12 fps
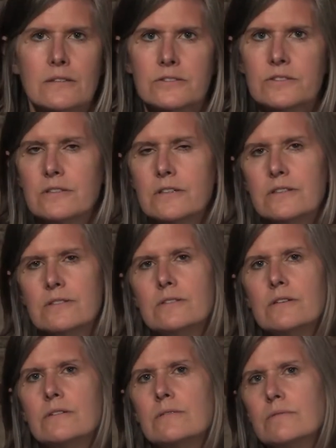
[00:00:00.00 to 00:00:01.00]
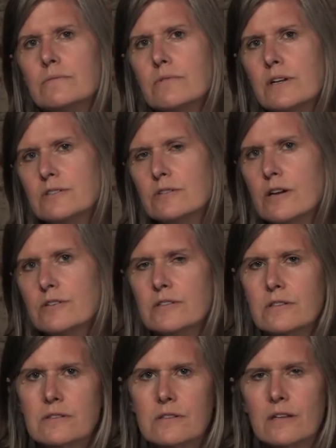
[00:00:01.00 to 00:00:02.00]
Sure. So, Rachel
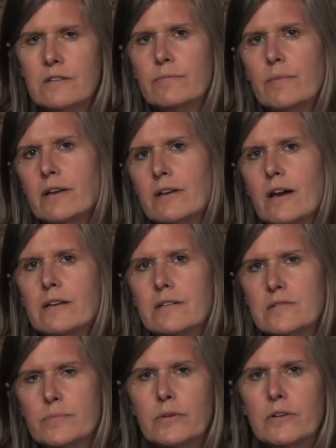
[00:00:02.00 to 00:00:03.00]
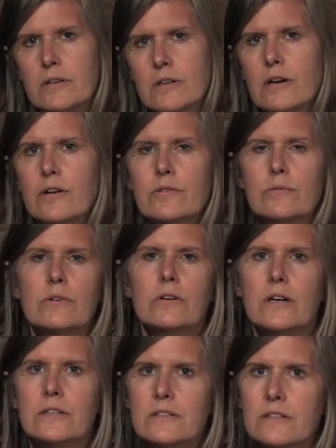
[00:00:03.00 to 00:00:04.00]
Carson is kind of my guiding spirit in all the
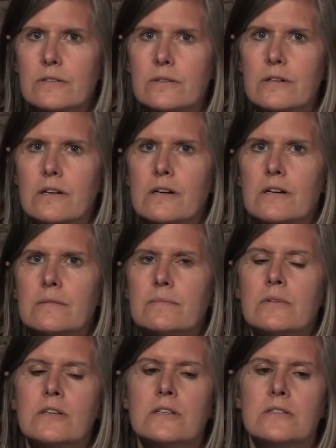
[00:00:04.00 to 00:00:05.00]
work I do. Um,